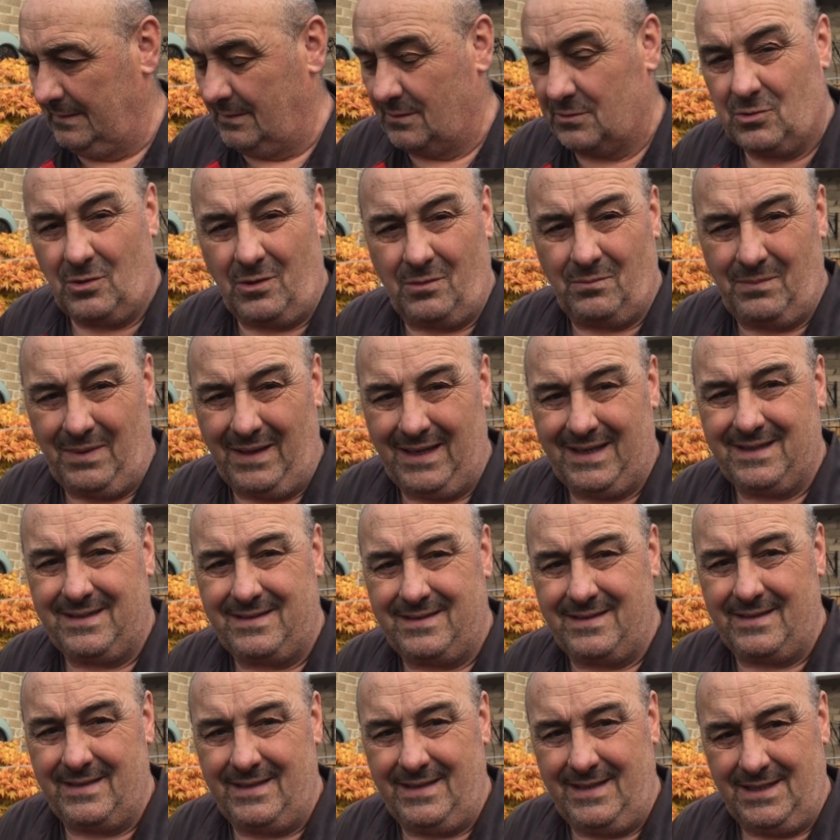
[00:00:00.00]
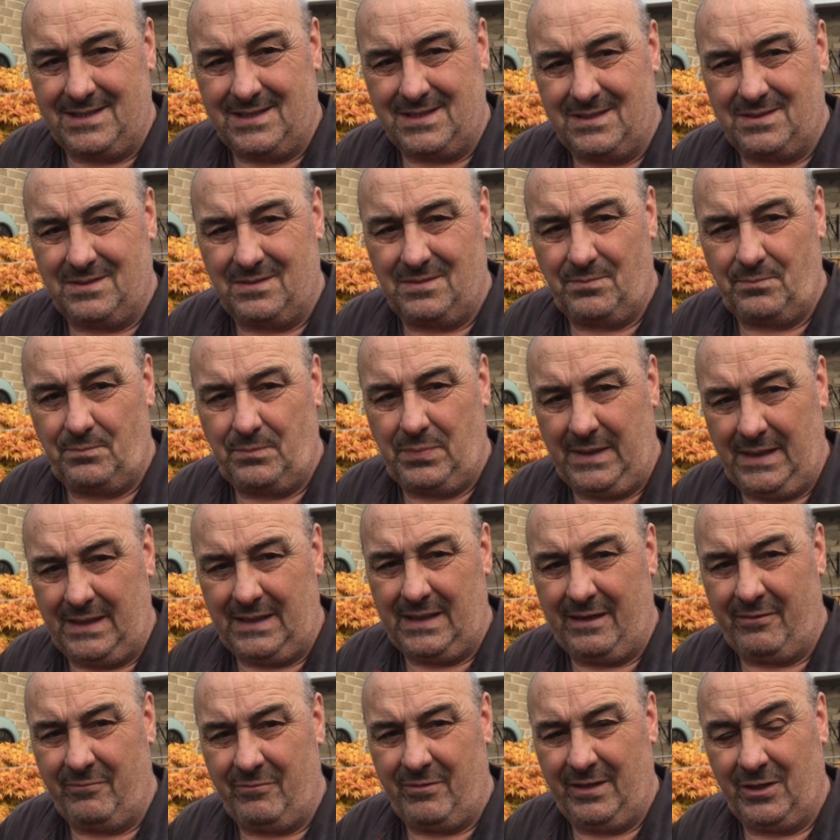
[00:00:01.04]
So I'm back to this, paint
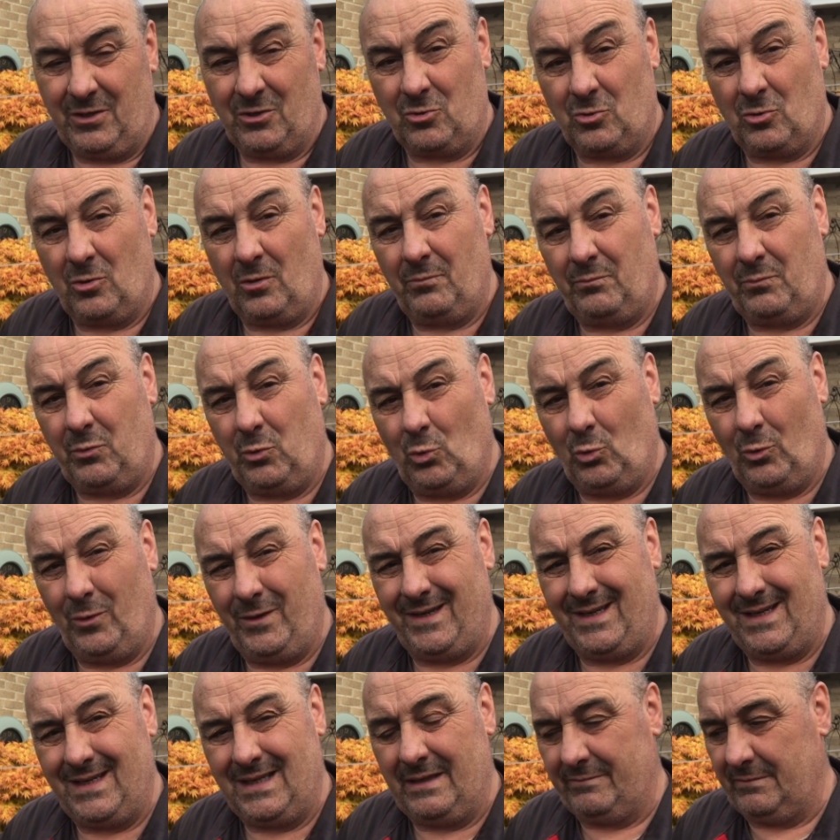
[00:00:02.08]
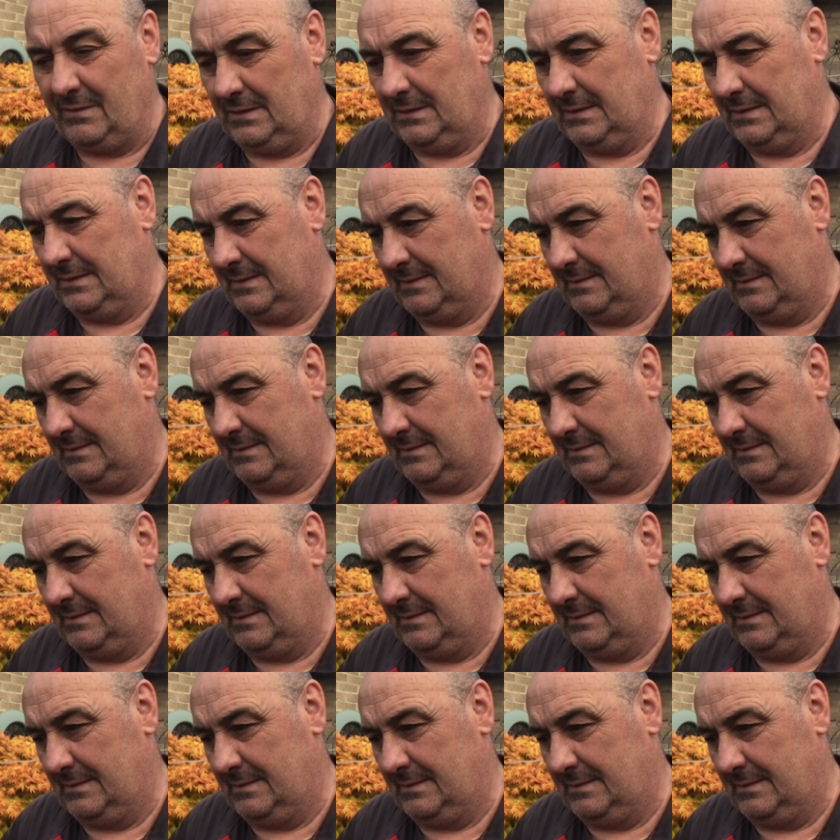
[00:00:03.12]
everything at component level,